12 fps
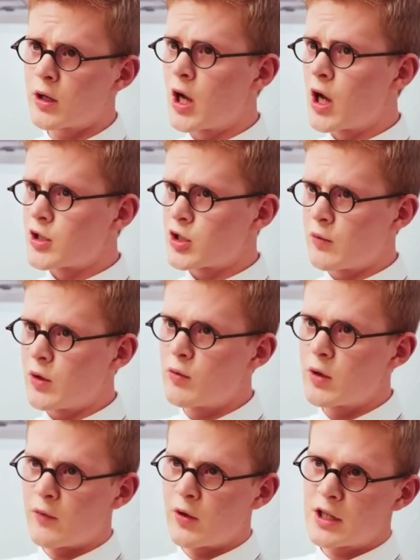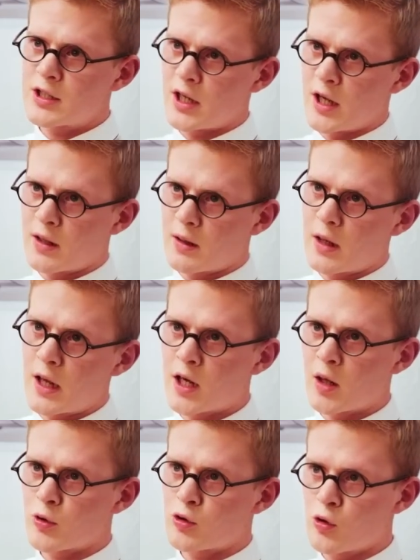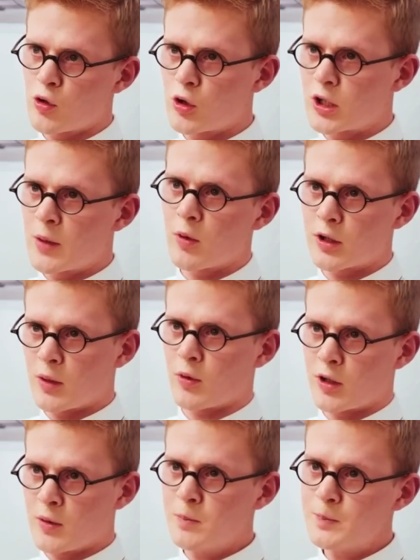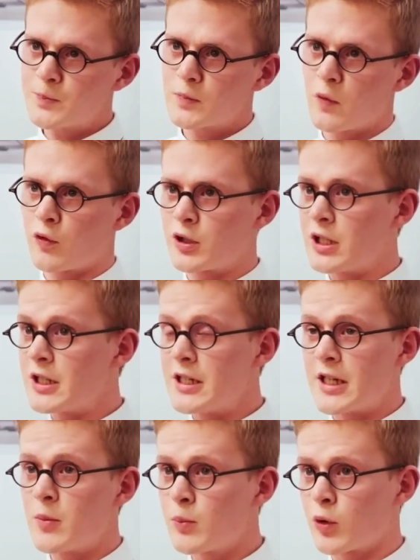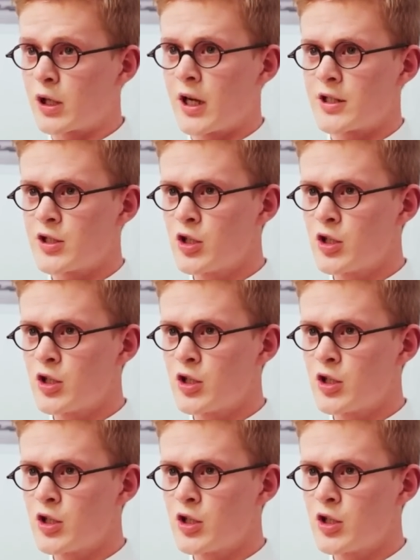both physically, mentally, and emotionally. Jehovah's Witnesses are